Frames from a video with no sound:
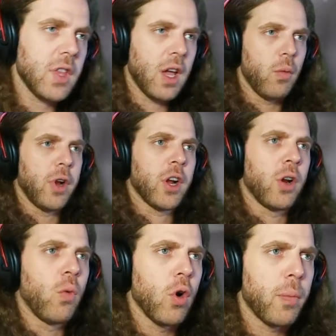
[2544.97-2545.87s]
And we are gonna
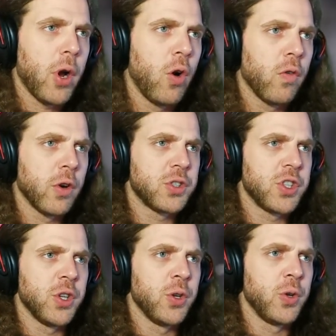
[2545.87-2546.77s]
warp over
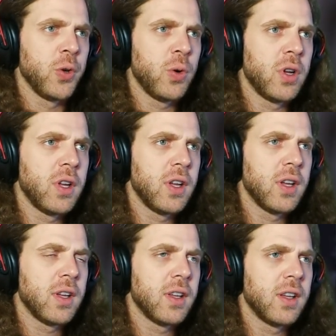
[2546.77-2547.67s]
to
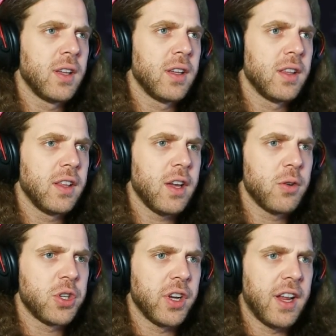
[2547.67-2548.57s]
the
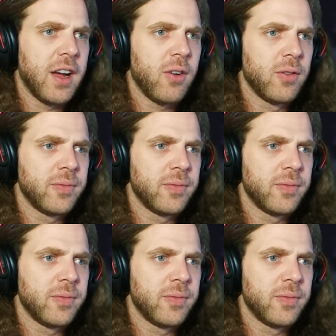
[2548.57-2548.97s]
ocean now.